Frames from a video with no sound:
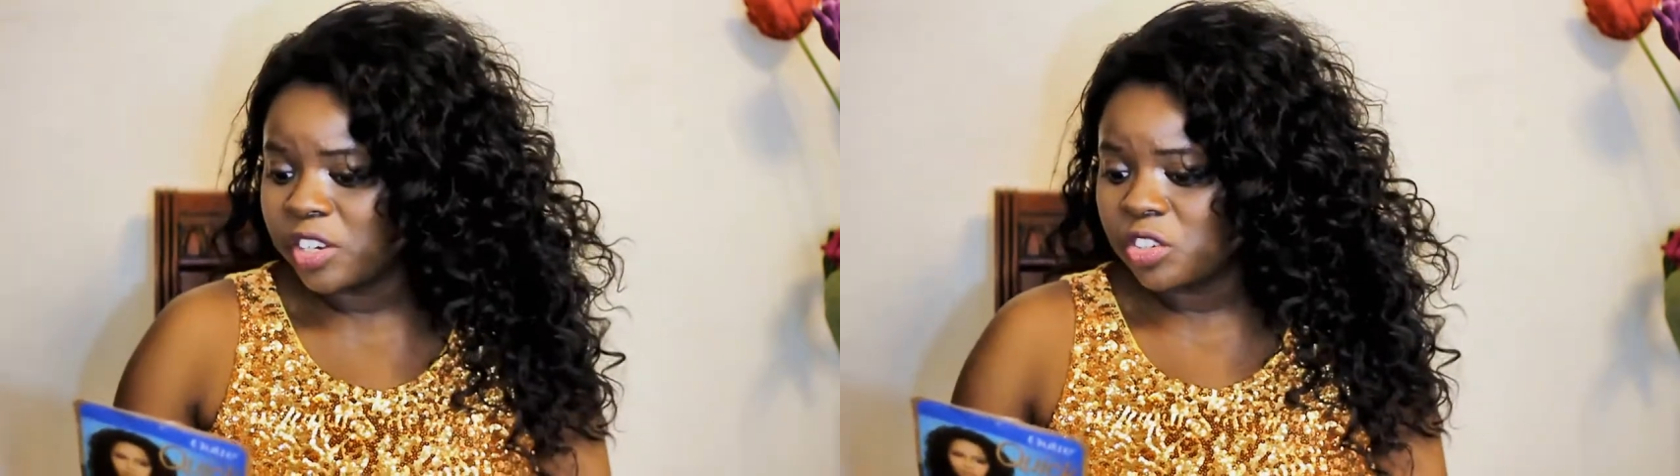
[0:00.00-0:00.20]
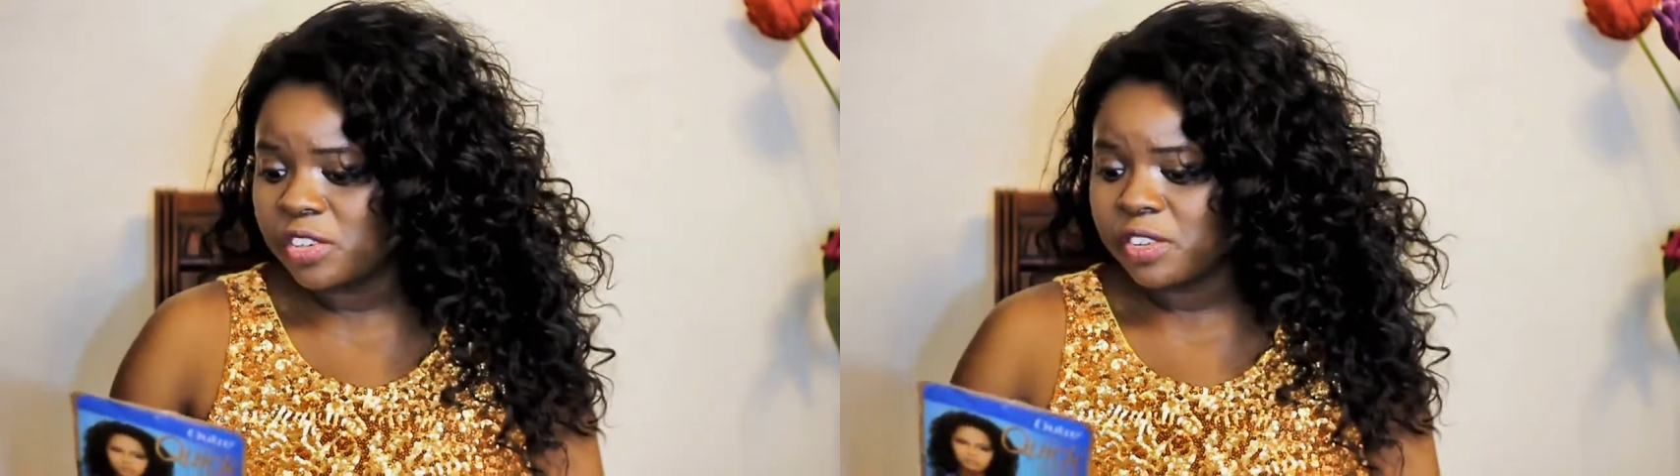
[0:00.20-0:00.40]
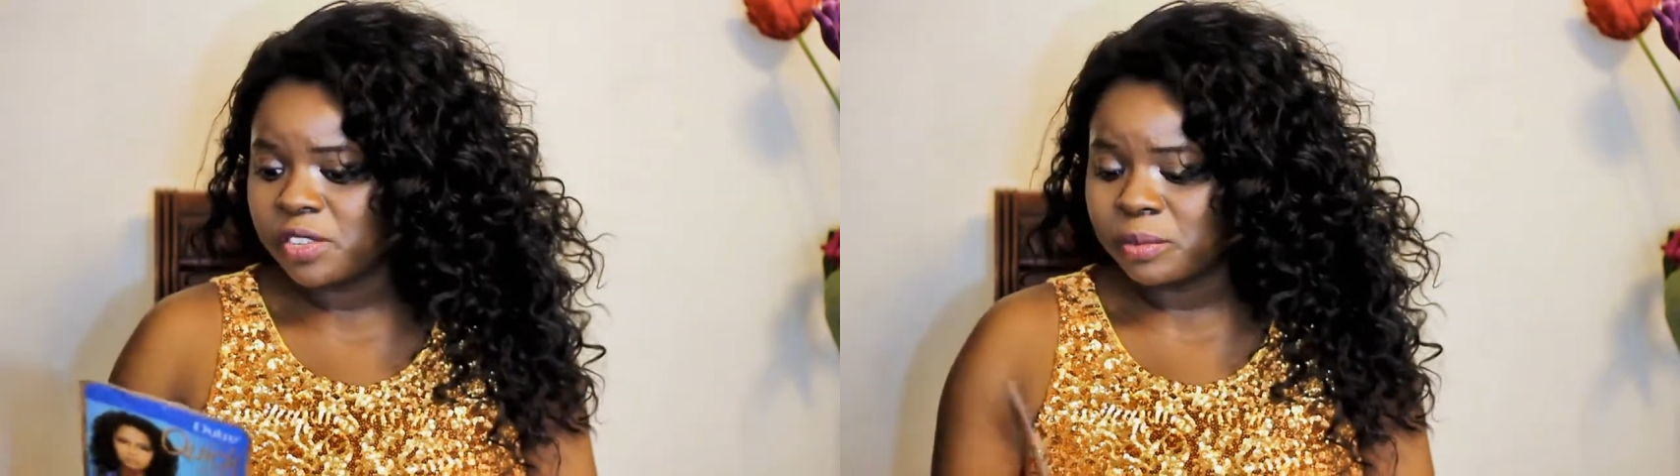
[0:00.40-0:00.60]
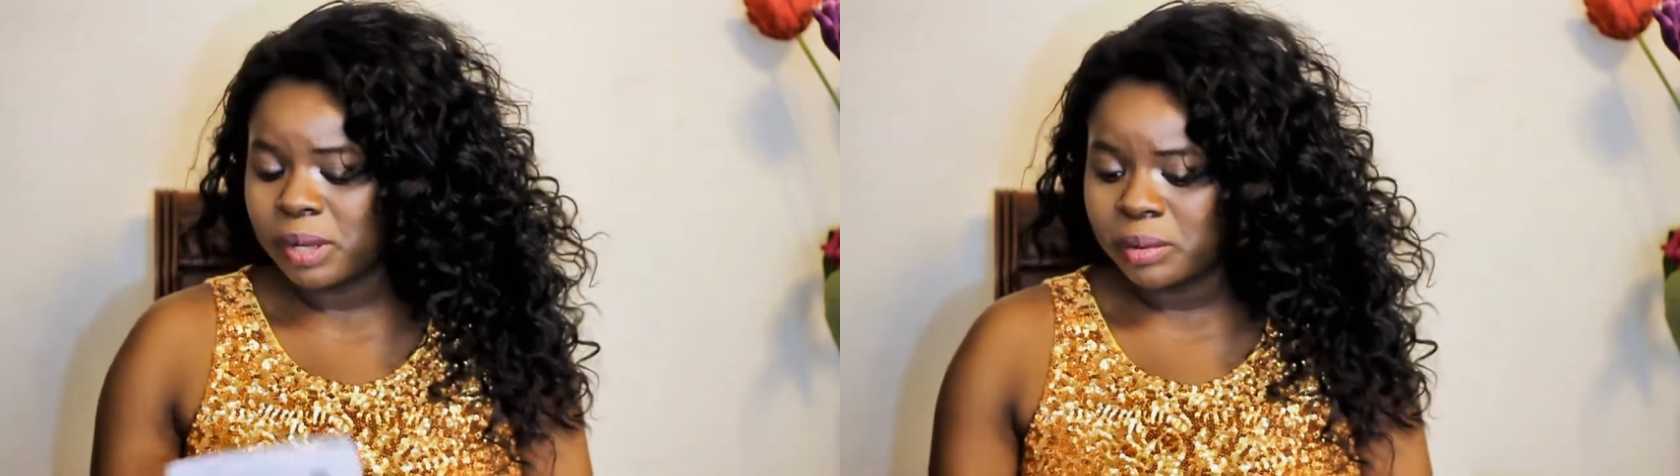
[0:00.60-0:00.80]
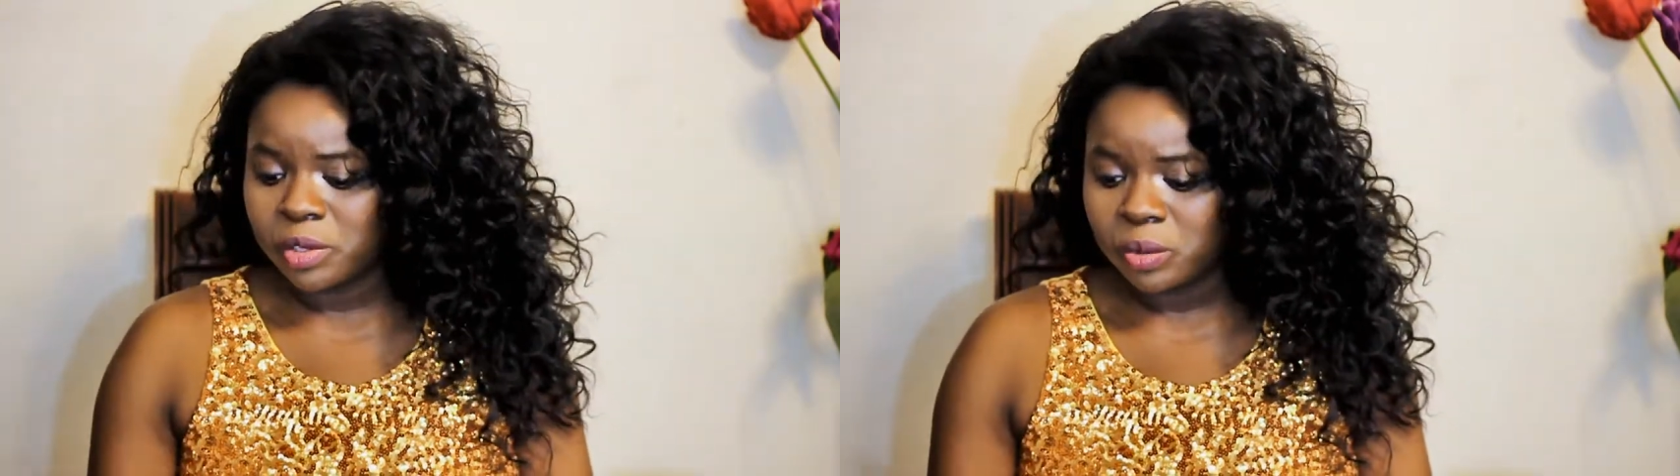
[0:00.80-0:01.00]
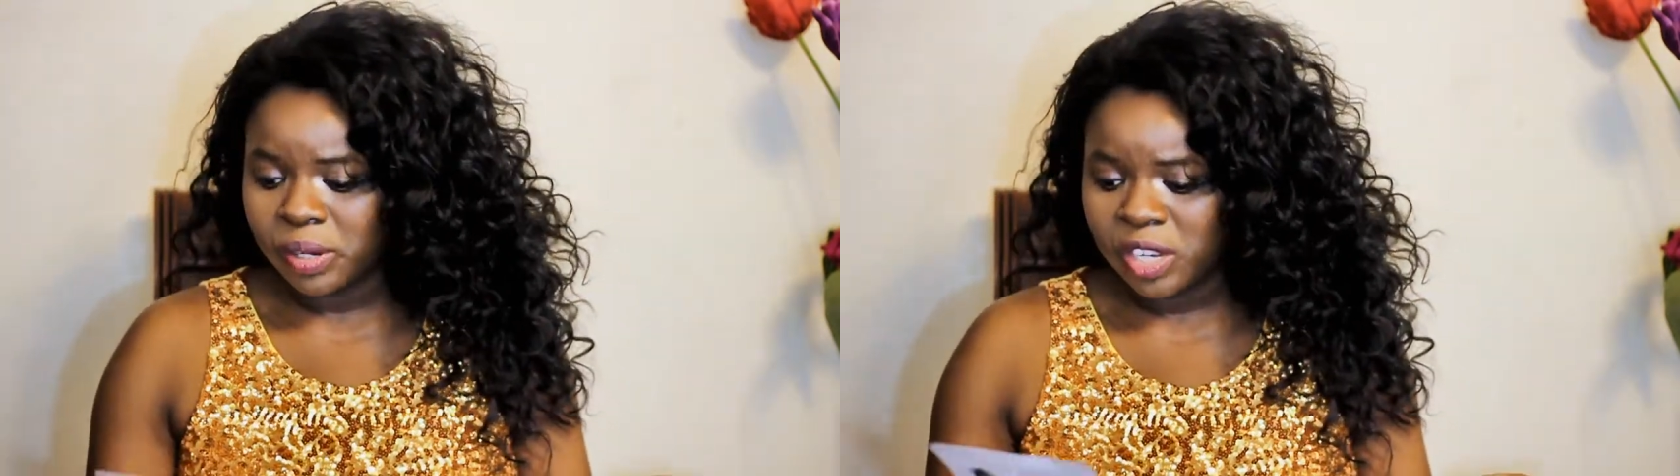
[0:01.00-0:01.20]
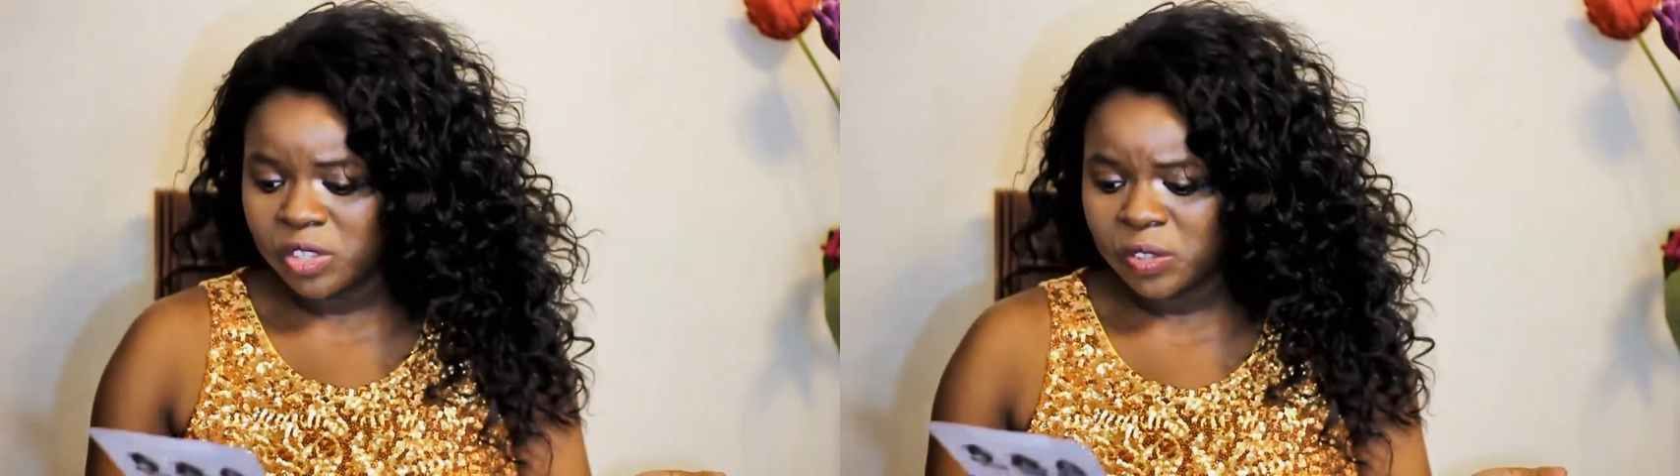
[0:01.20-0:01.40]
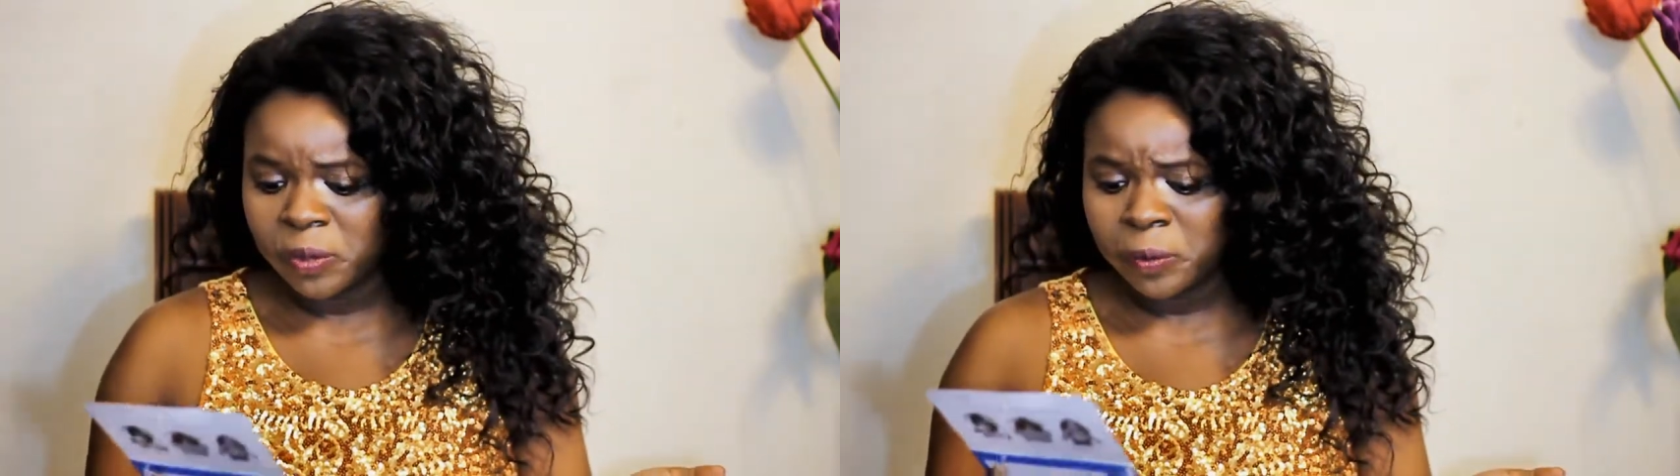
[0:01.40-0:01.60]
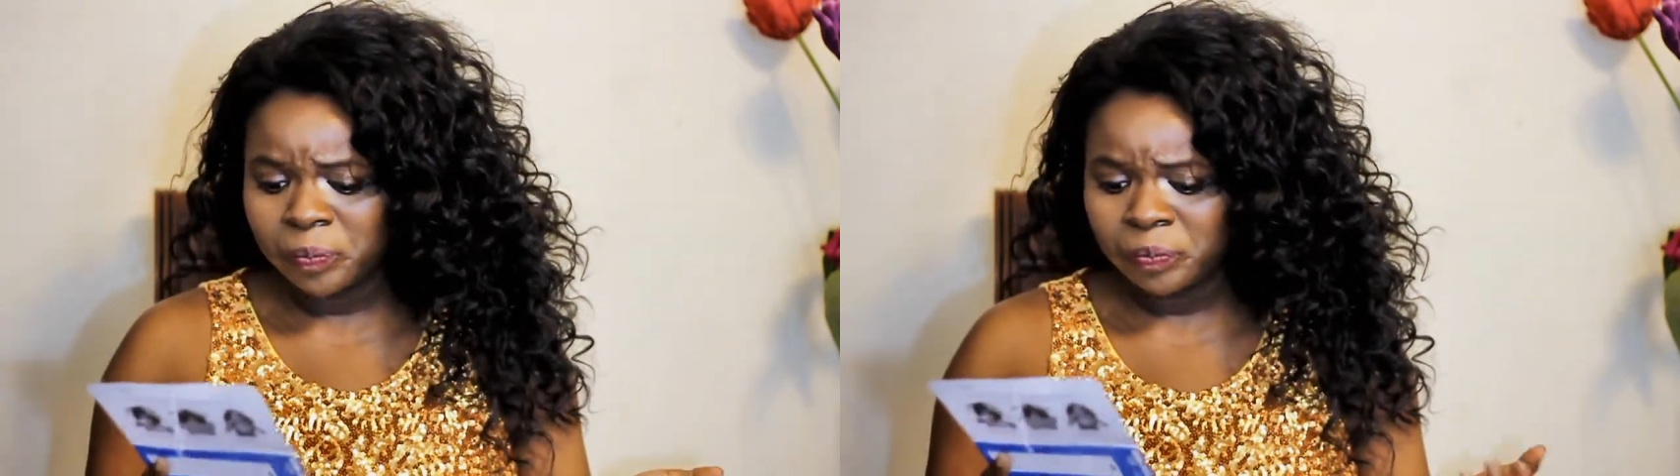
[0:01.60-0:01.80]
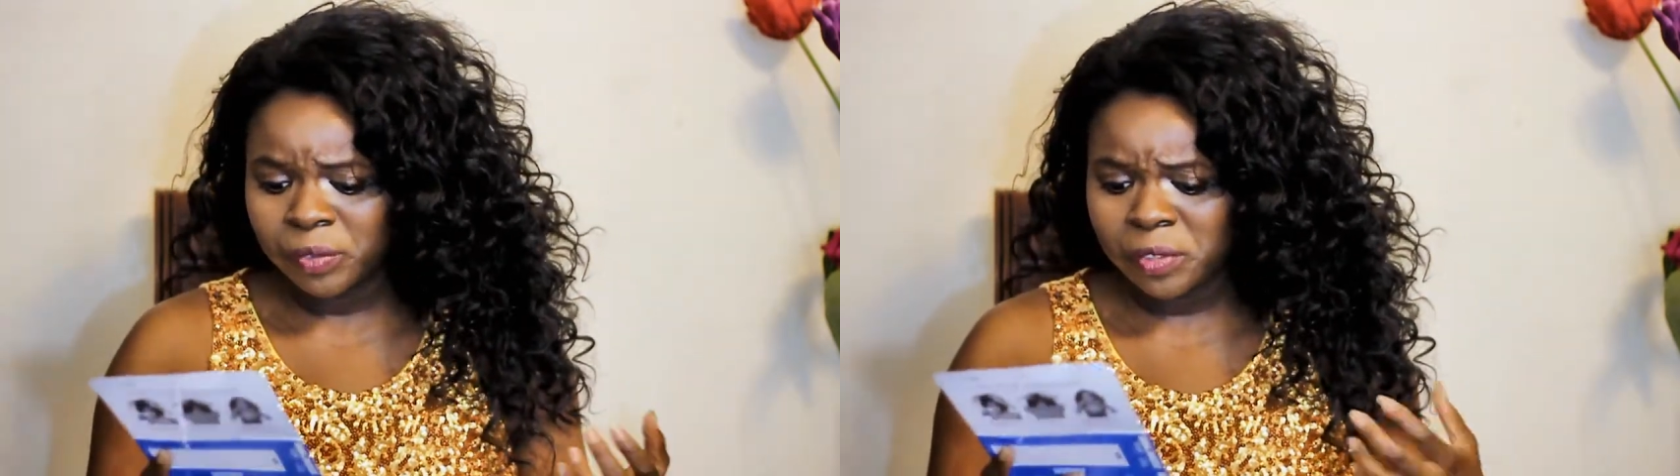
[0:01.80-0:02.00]
inches or maybe 22
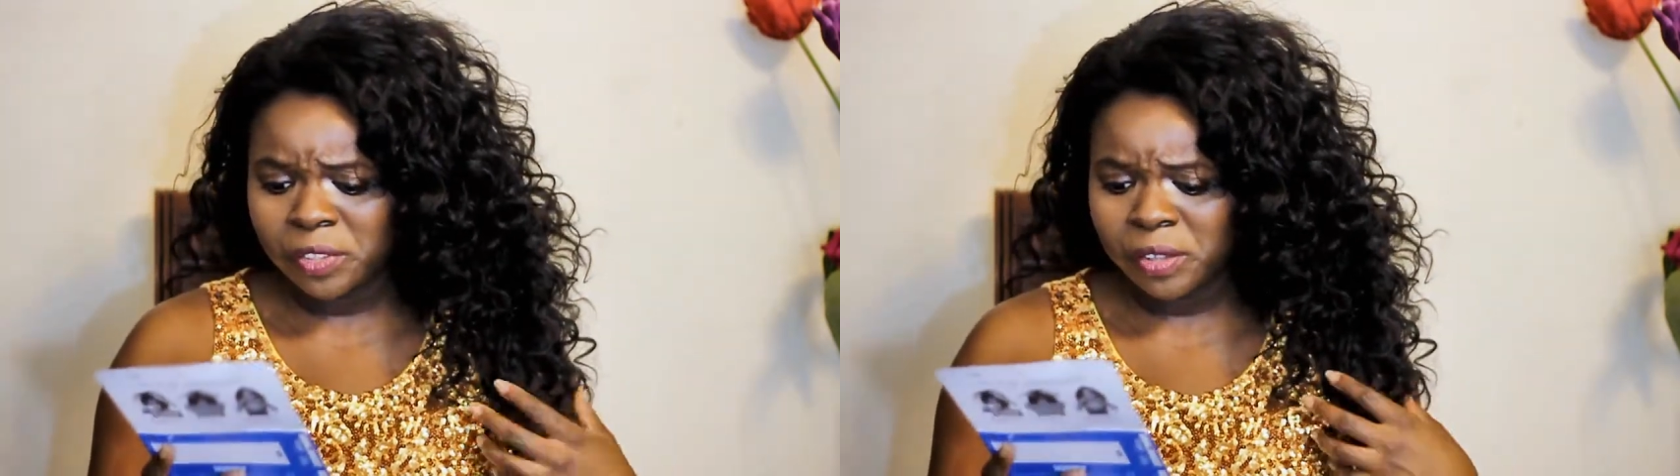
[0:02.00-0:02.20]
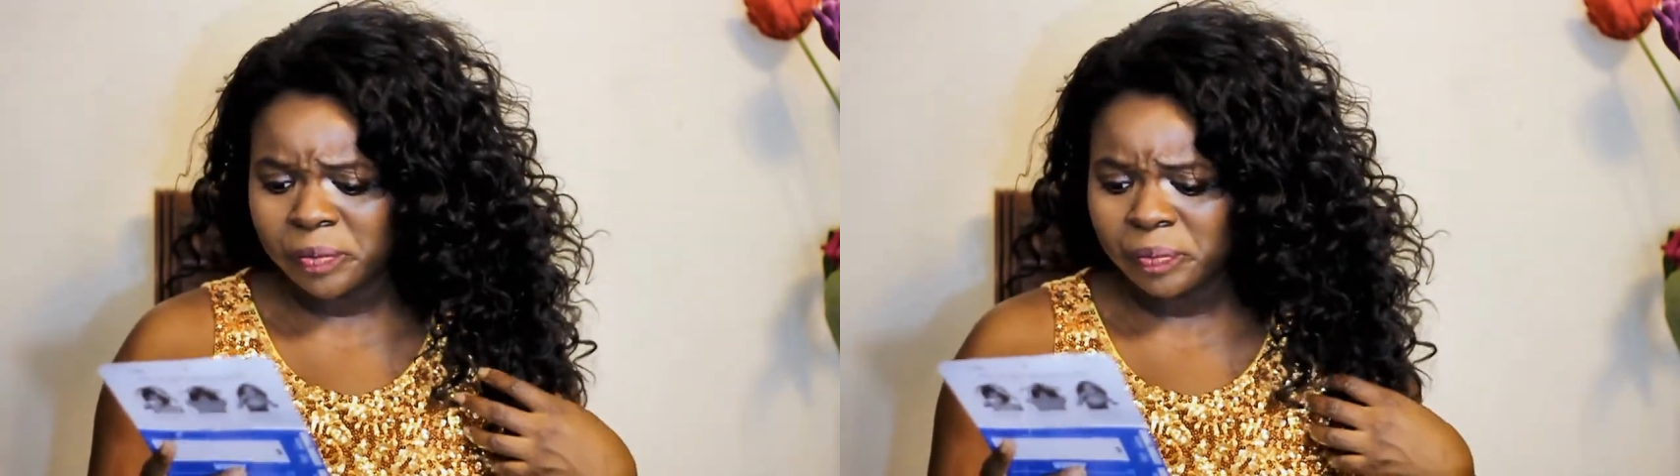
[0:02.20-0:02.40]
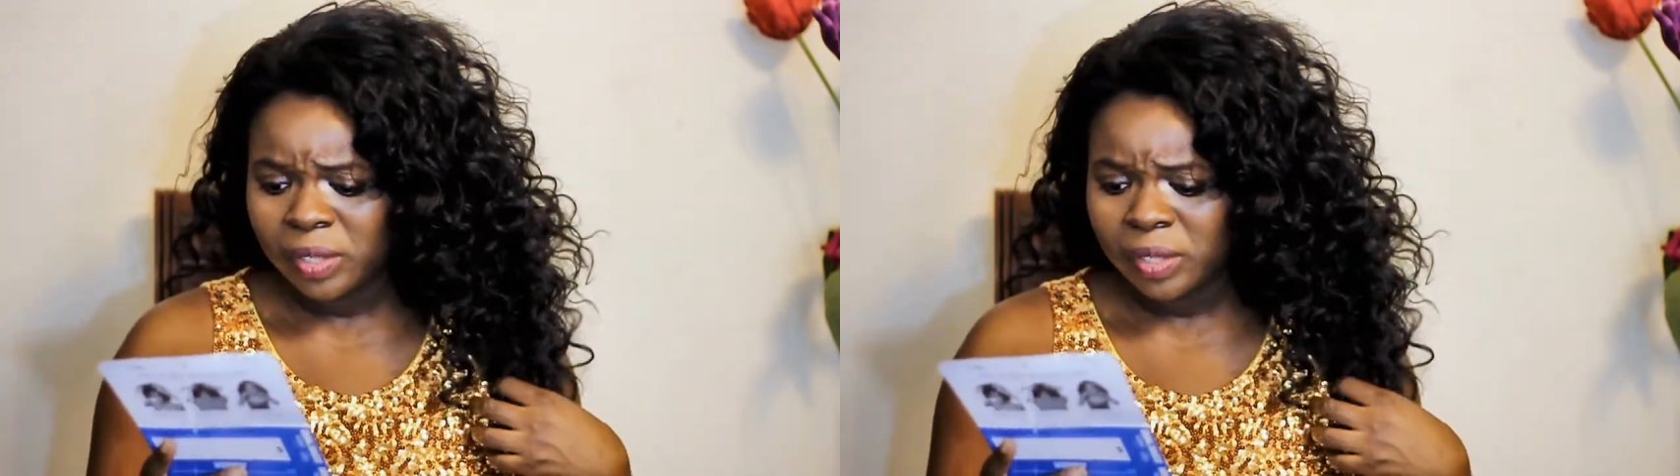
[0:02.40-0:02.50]
or so.